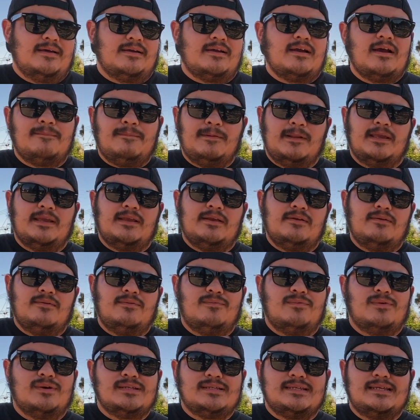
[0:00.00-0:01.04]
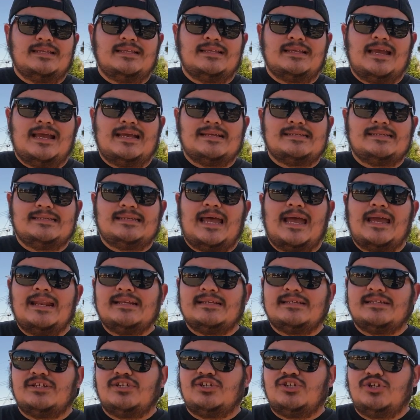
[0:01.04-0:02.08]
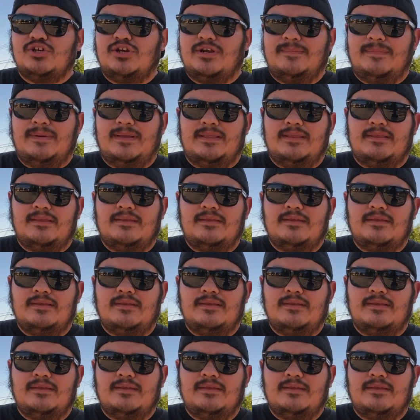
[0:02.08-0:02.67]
Coupling wasn't as tight as it should have been.